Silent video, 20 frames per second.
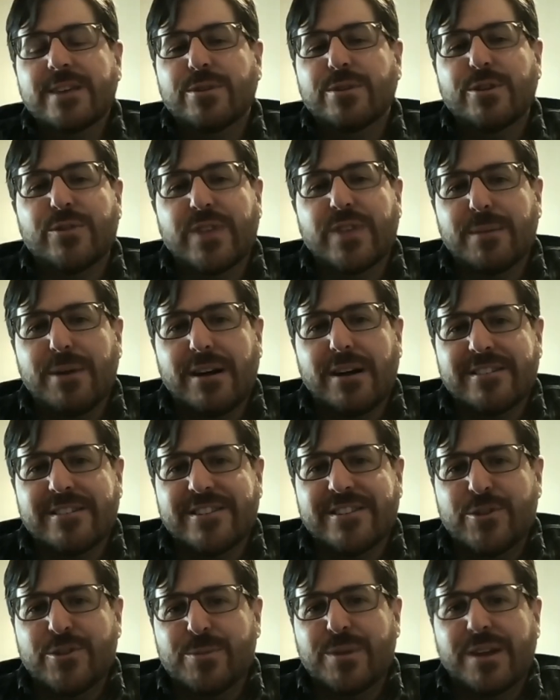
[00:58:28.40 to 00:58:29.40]
when you think about
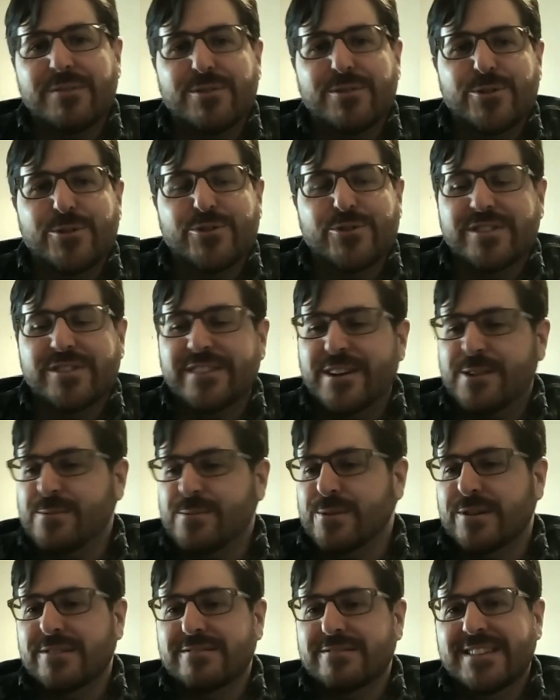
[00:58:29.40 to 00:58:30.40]
human evolution, there
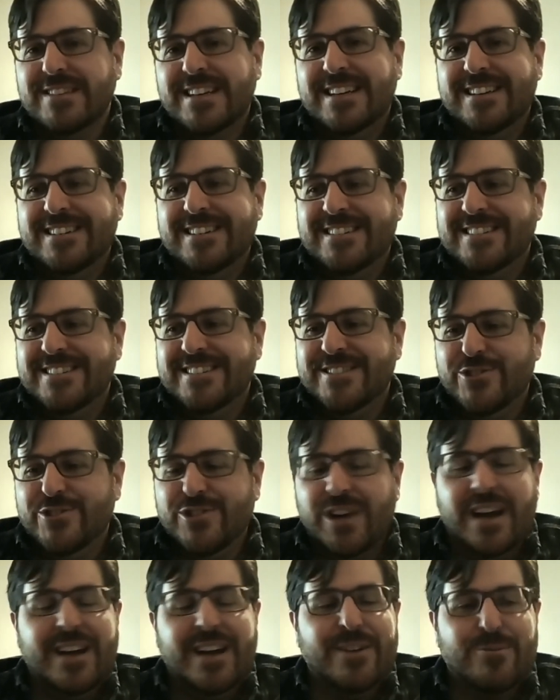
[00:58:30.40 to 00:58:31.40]
were
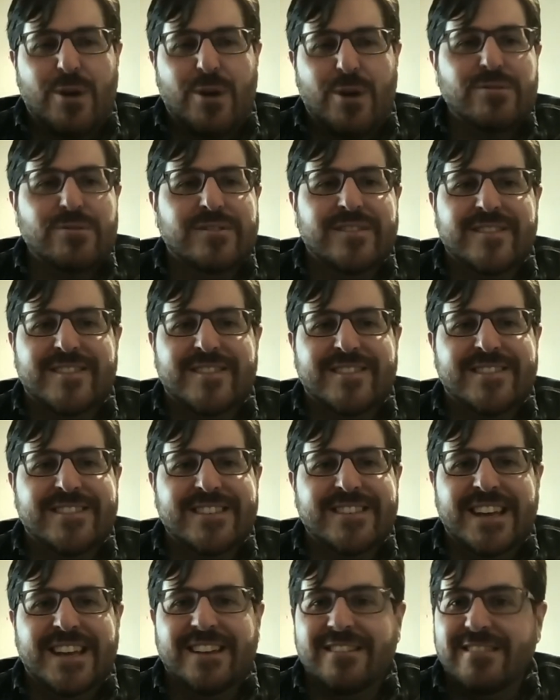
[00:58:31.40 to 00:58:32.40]
giant rodents
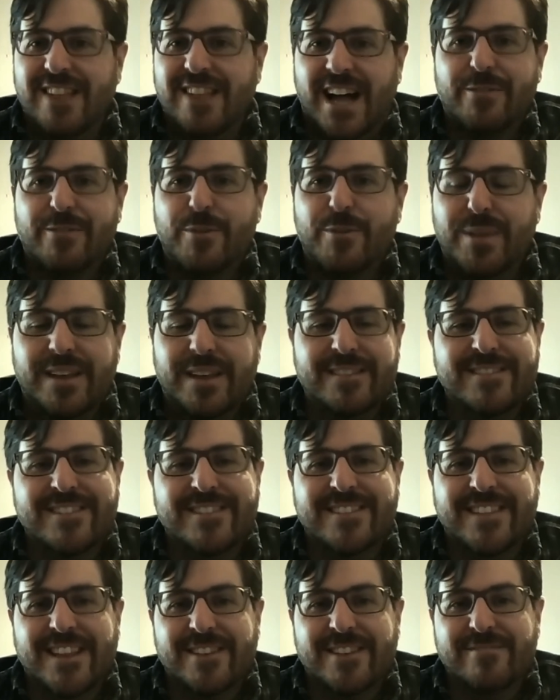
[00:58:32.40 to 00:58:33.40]
in a lot of the
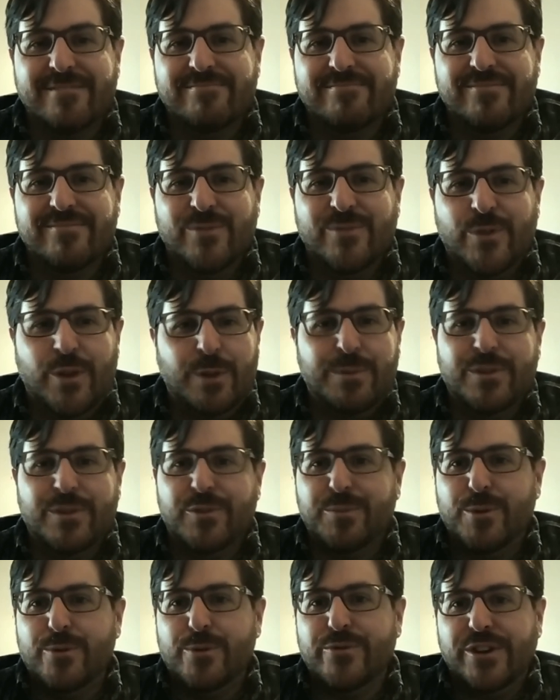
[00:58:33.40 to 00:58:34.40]
places that
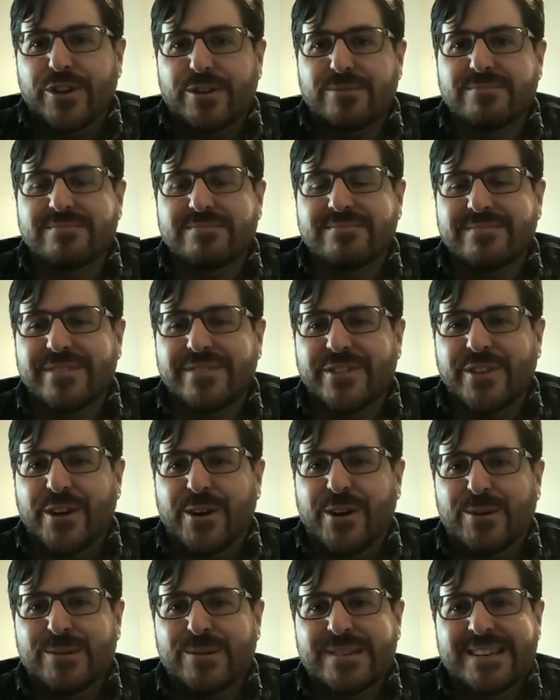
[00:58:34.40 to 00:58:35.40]
humans moved to.
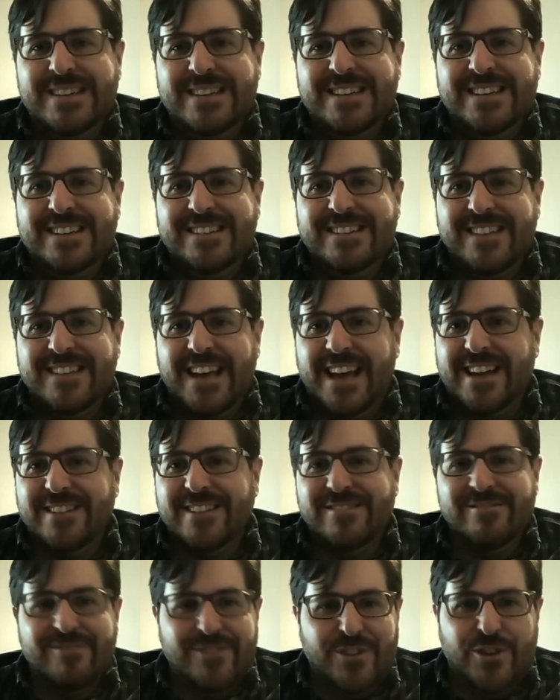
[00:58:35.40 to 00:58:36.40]
So
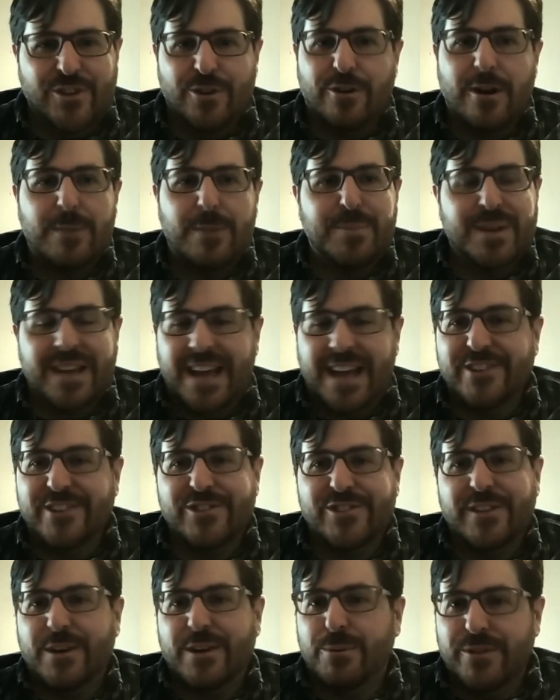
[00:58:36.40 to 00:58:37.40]
in Europe and
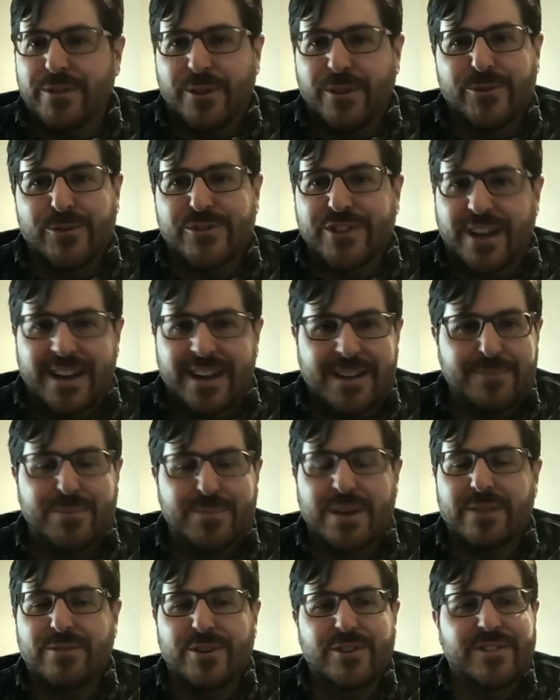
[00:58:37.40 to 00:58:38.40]
Asia, there were those giant
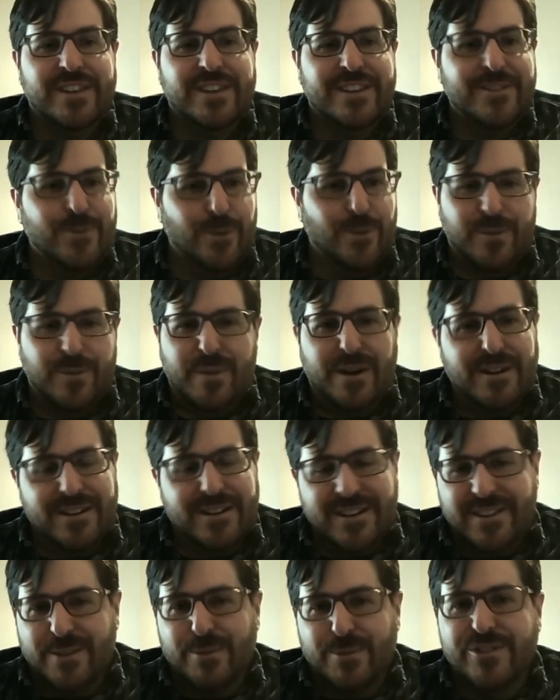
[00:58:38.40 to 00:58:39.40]
beavers, and in North
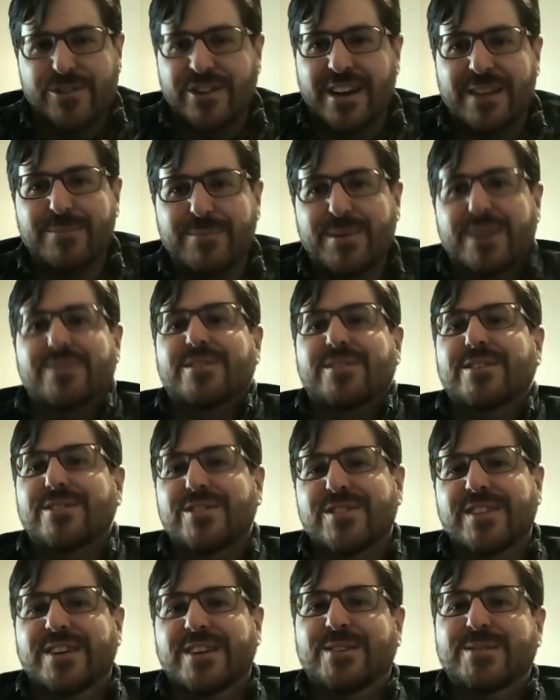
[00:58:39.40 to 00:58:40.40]
America, there were giant
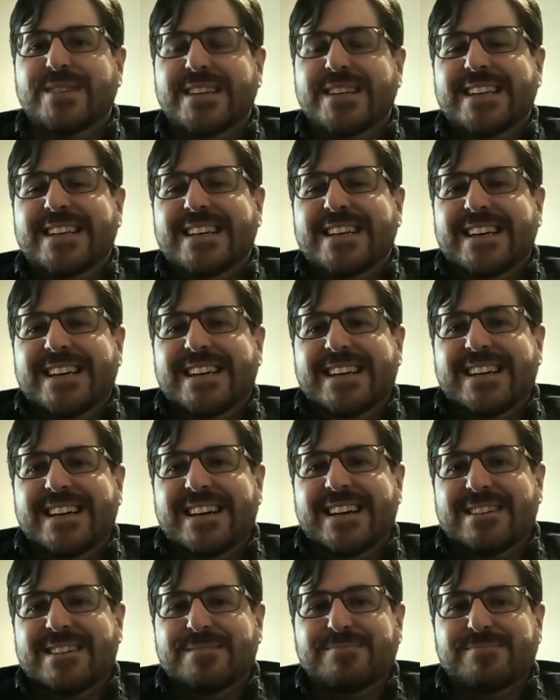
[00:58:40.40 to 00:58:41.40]
beavers. So,
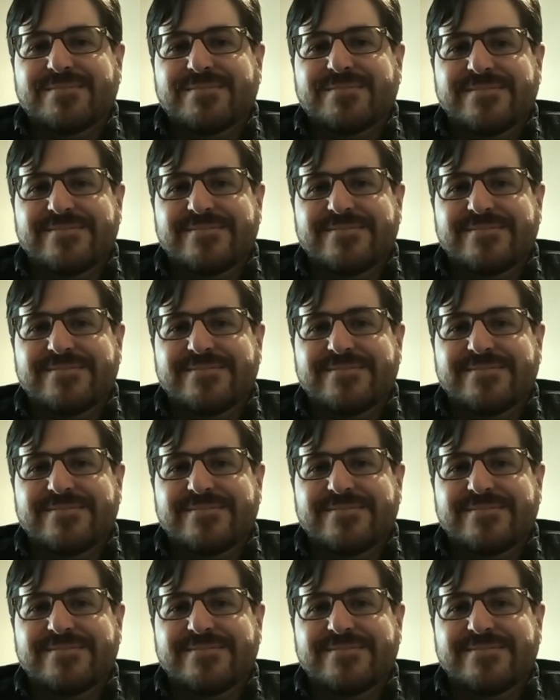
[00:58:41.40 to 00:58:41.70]
um,